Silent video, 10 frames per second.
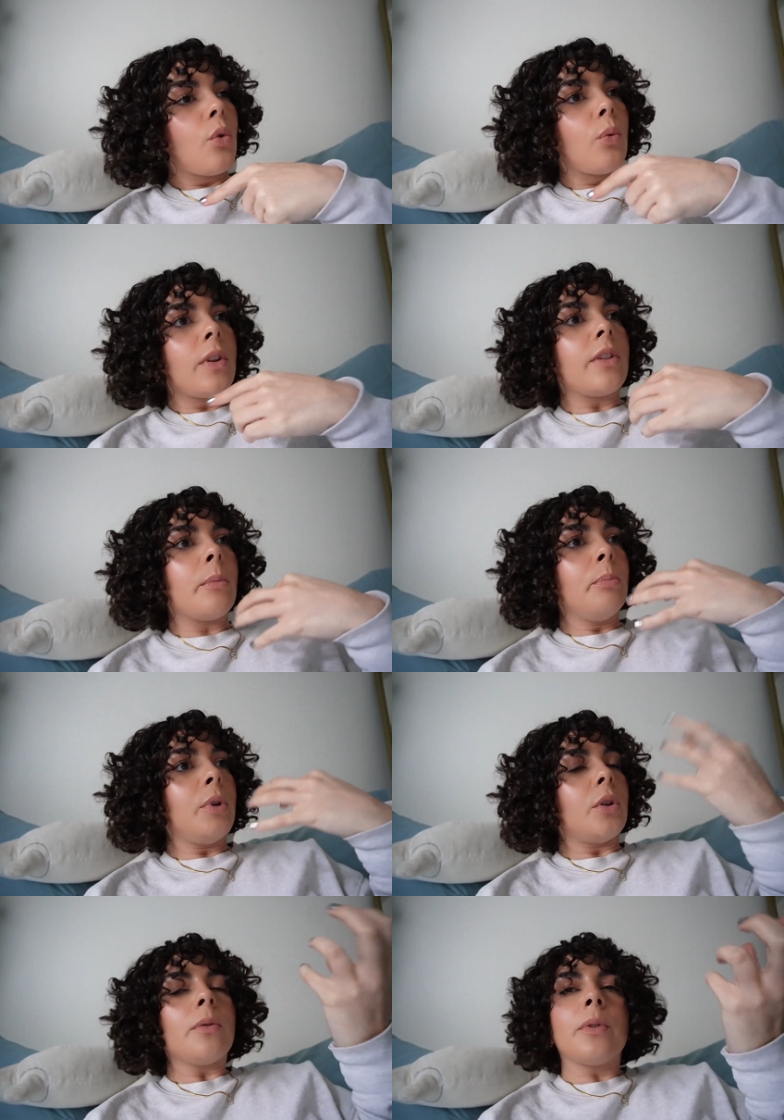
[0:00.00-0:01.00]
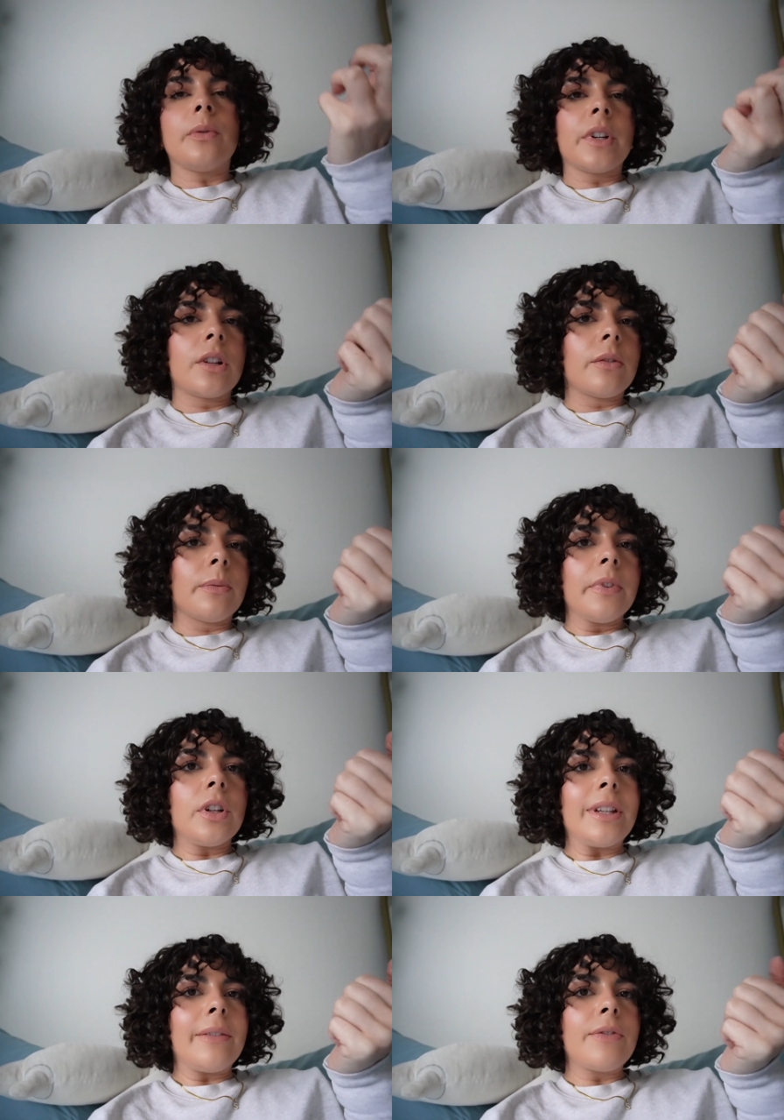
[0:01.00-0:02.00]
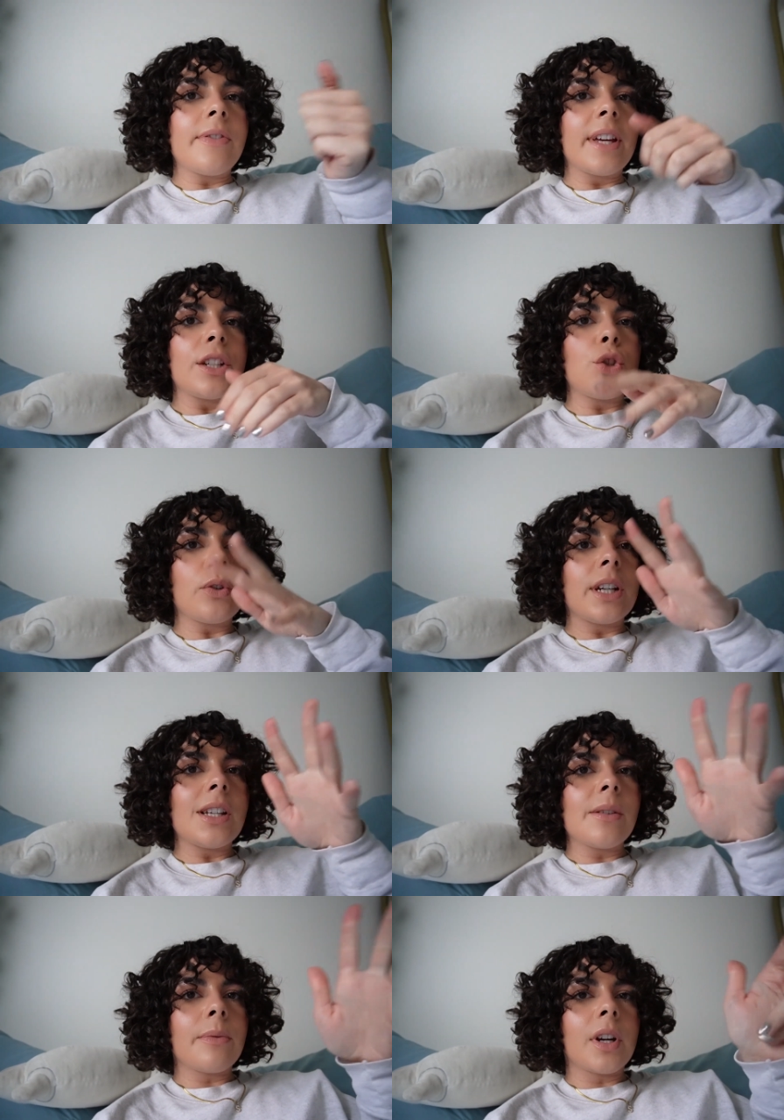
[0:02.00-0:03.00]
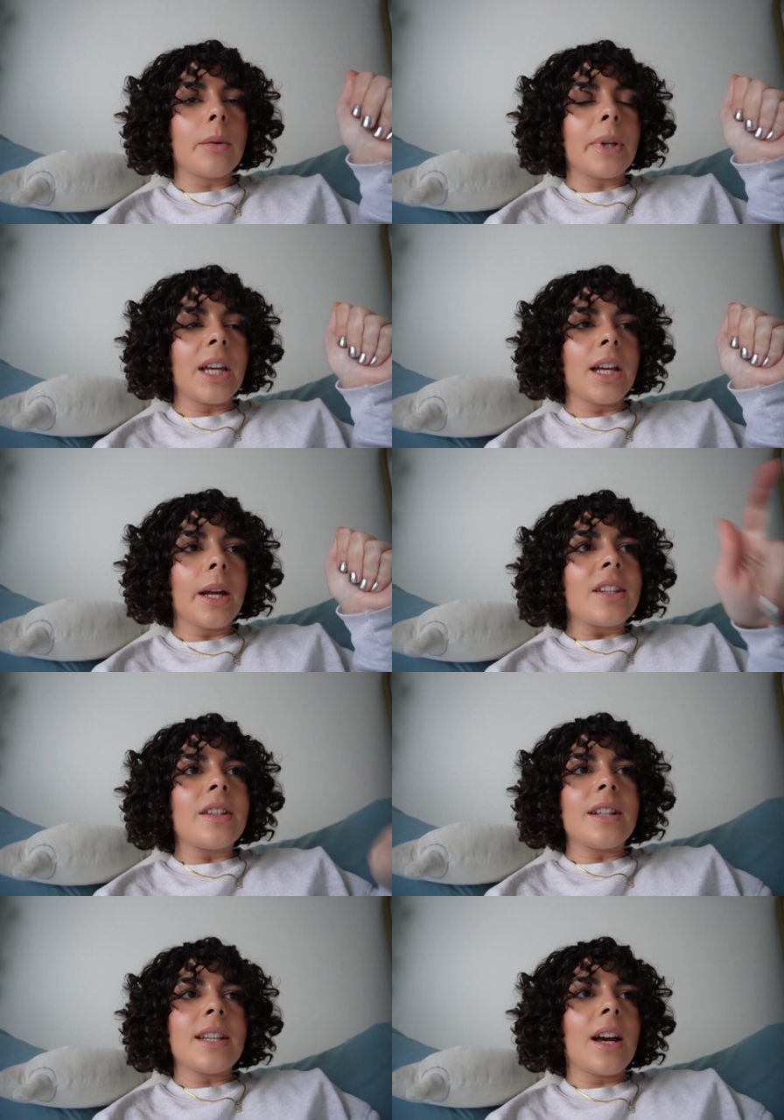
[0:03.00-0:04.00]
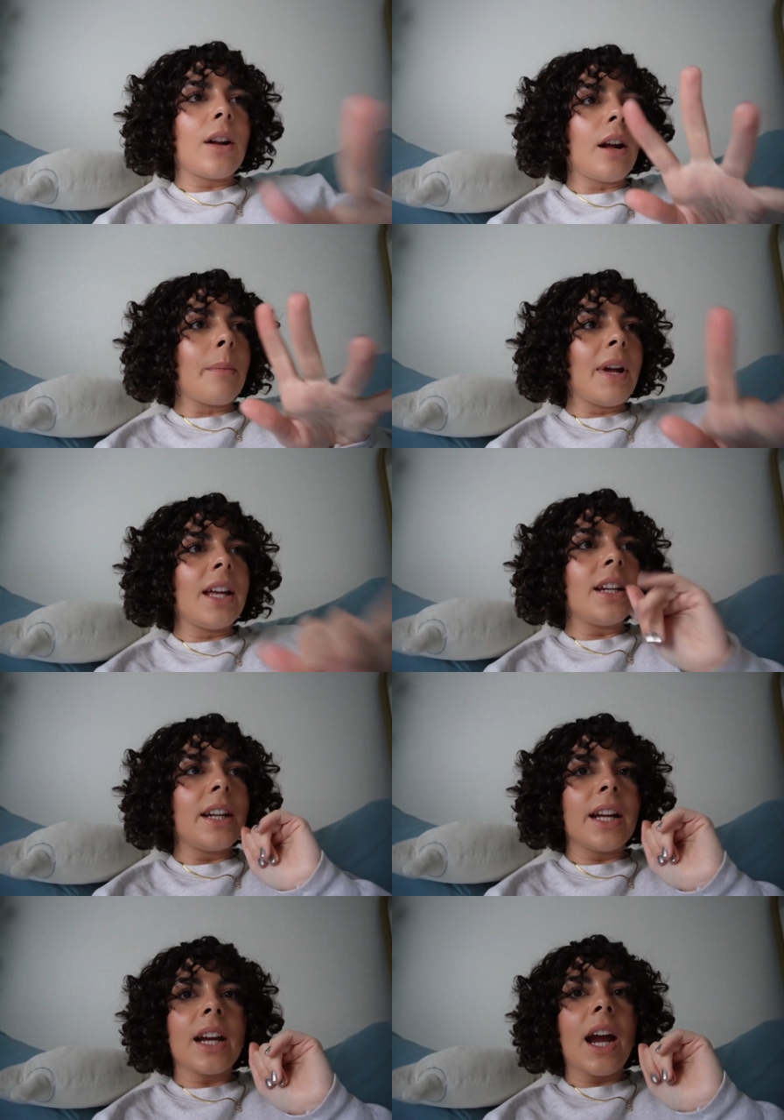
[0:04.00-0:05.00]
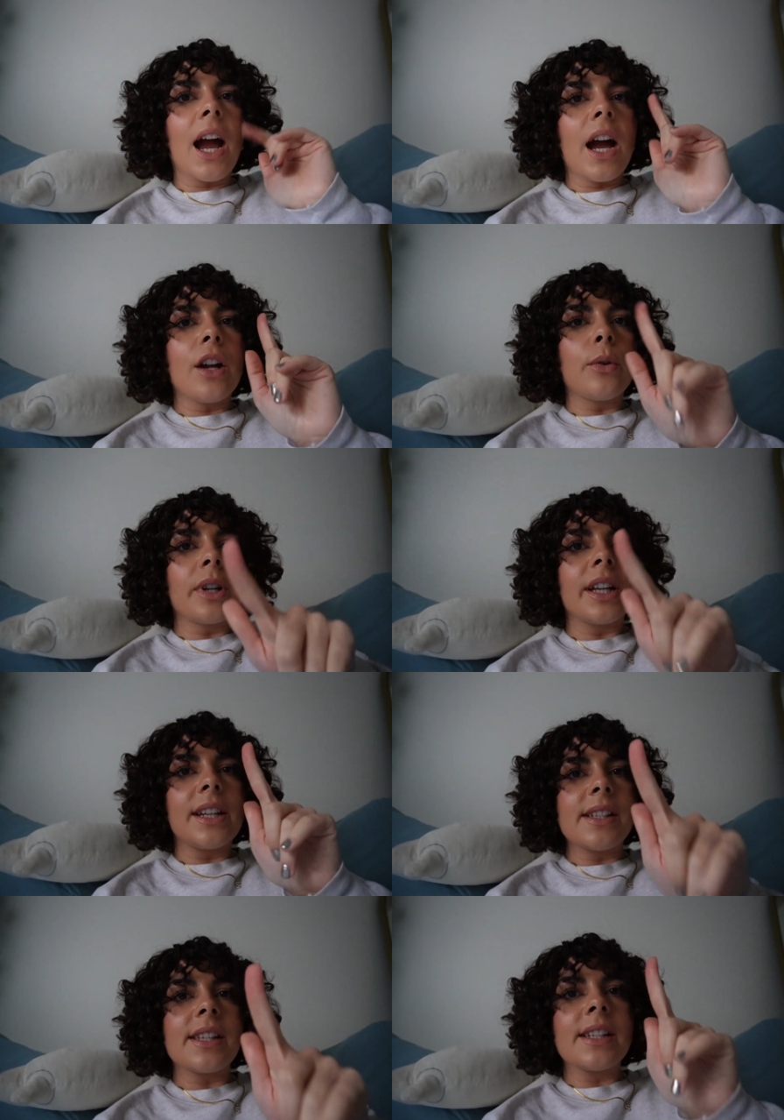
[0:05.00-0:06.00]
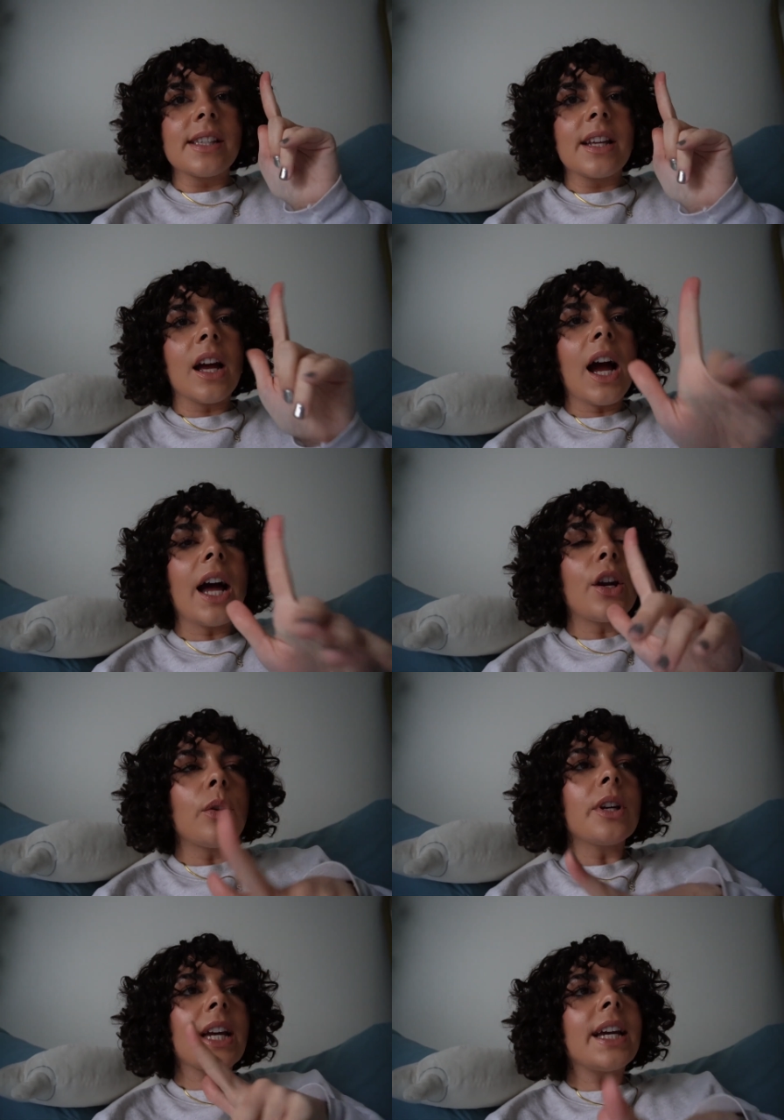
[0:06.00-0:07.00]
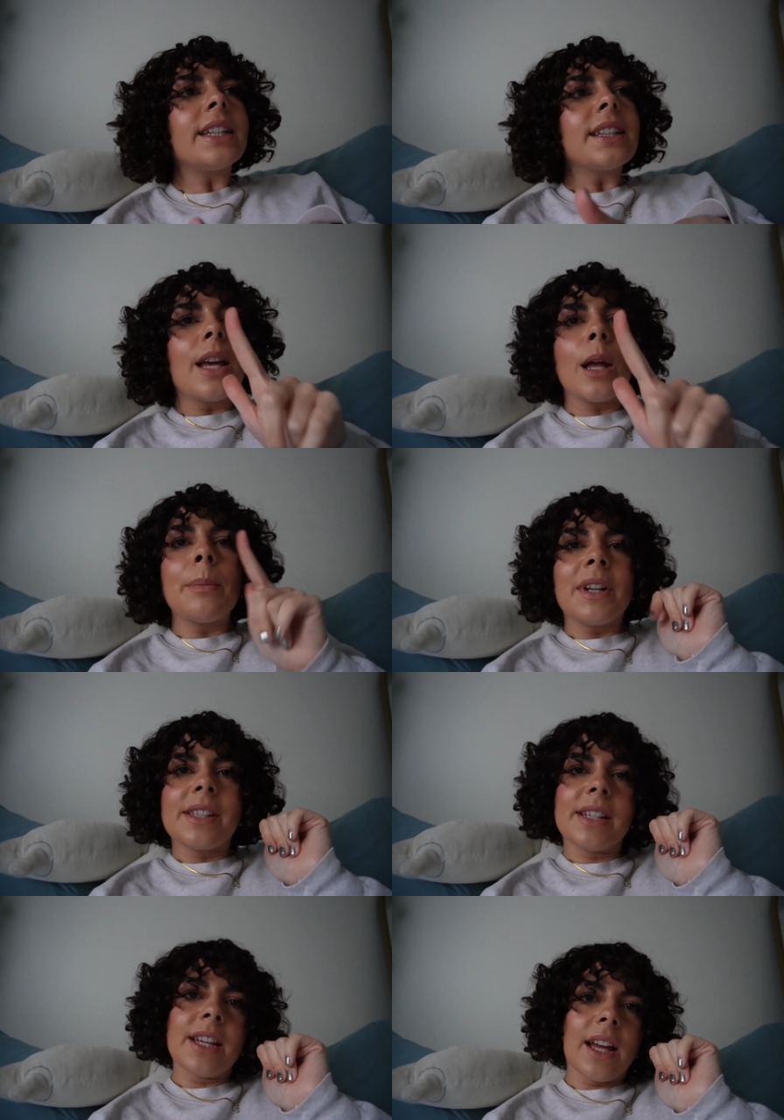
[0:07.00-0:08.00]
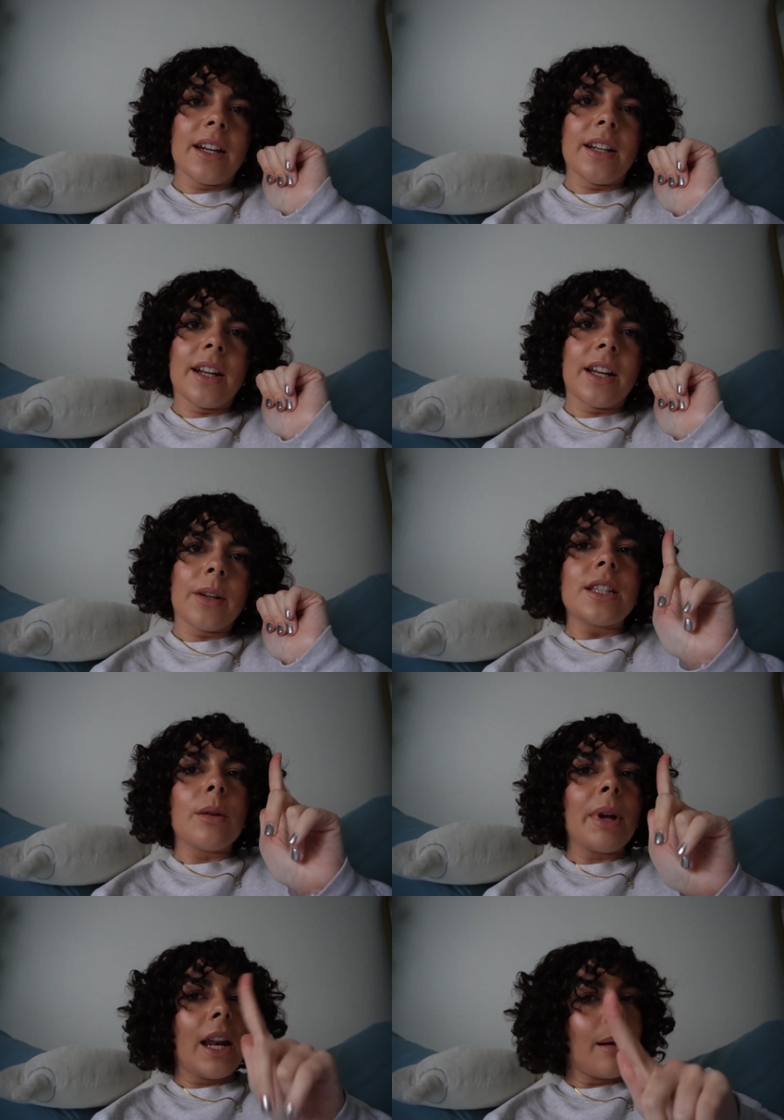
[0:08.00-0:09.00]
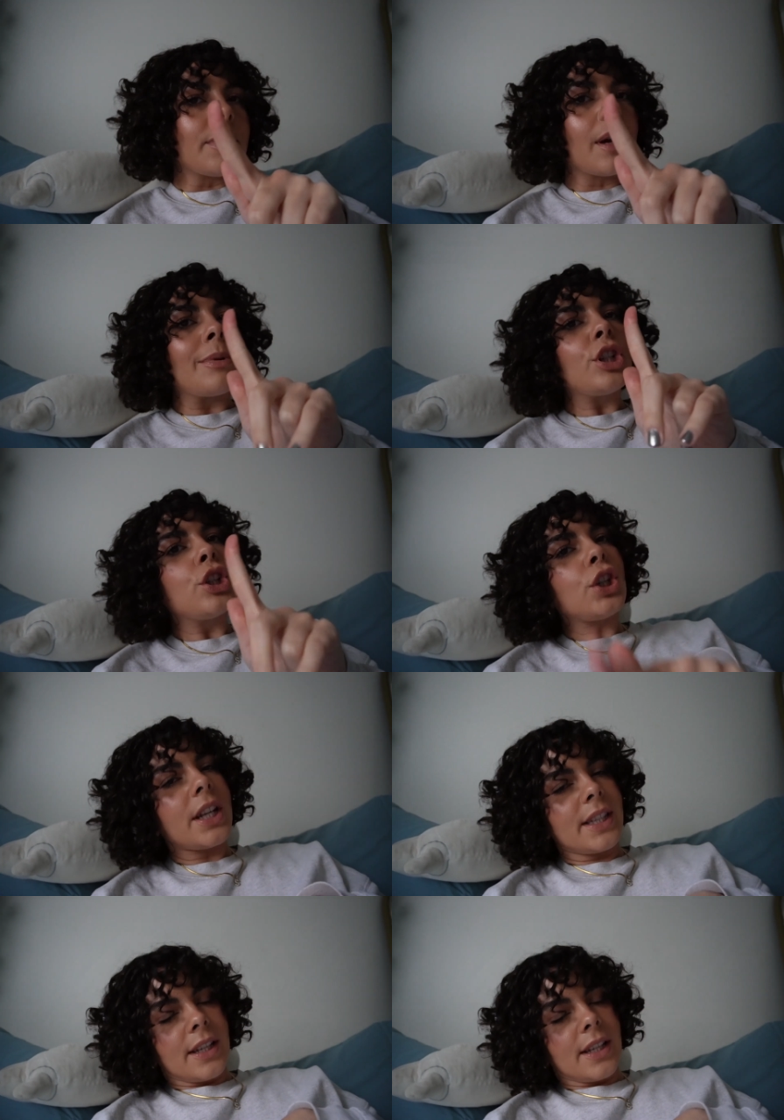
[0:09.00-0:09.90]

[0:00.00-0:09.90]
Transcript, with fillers: with the beautiful fig fiddly fig trees in front of me. Sit down, I'm editing. I don't get into, I don't get ten minutes into editing till my laptop shuts